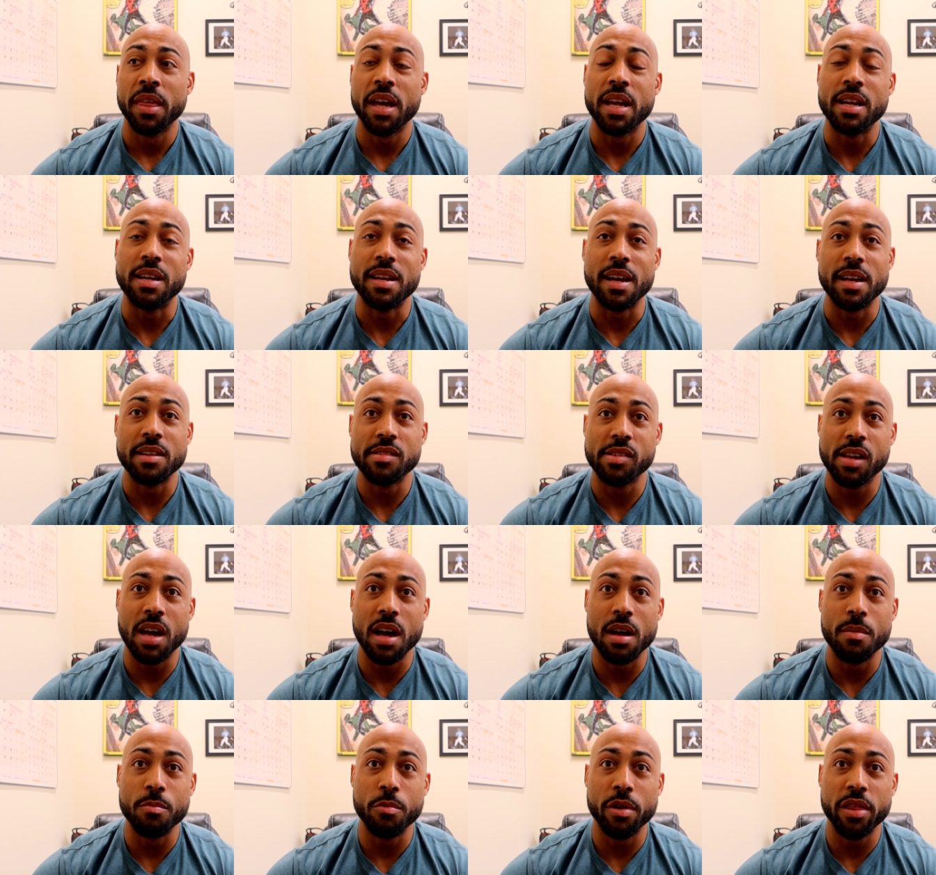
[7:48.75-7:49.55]
It does
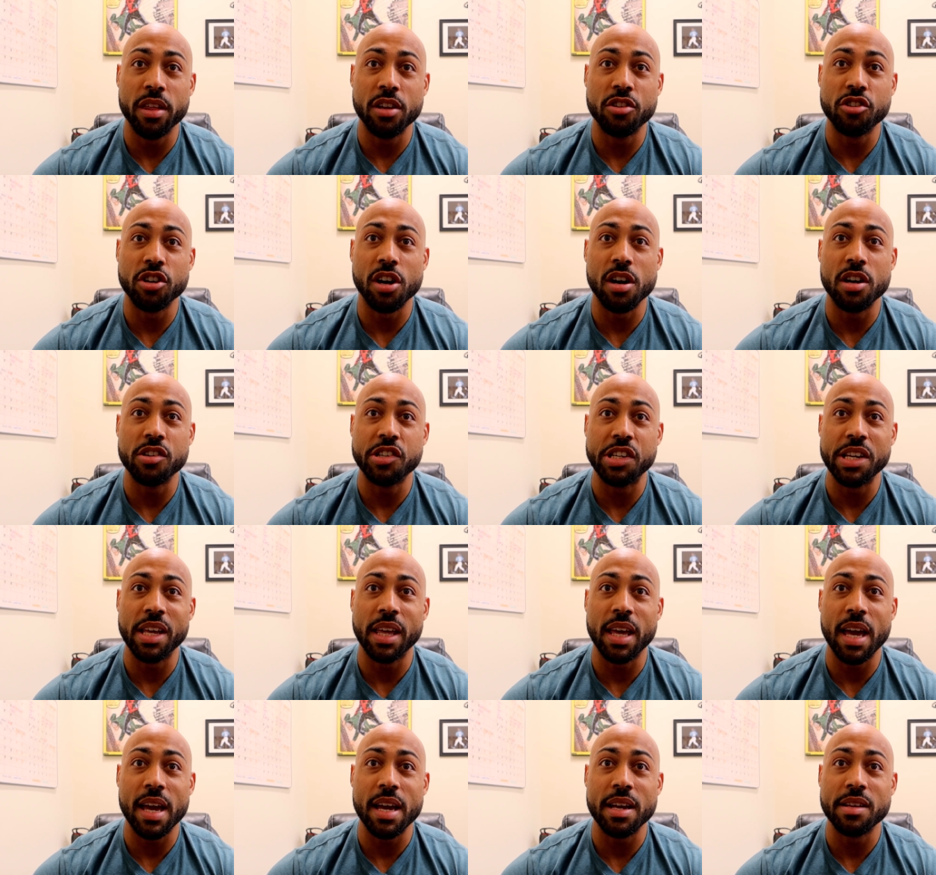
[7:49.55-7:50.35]
come with a
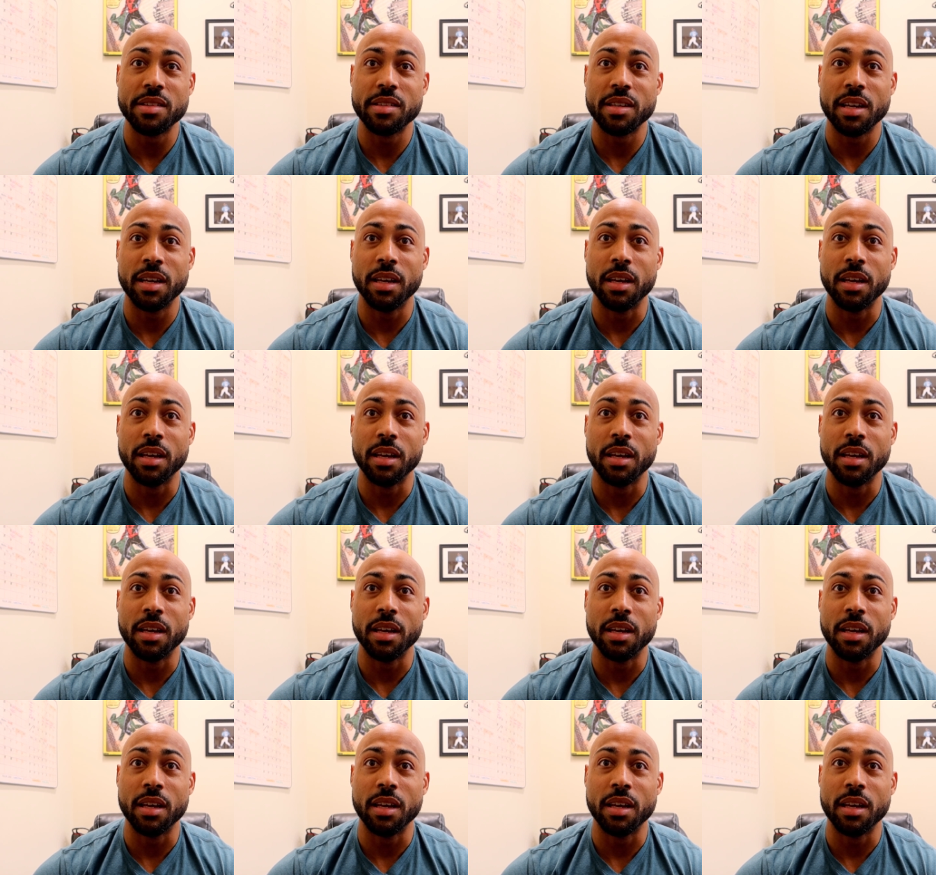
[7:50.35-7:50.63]
charging case.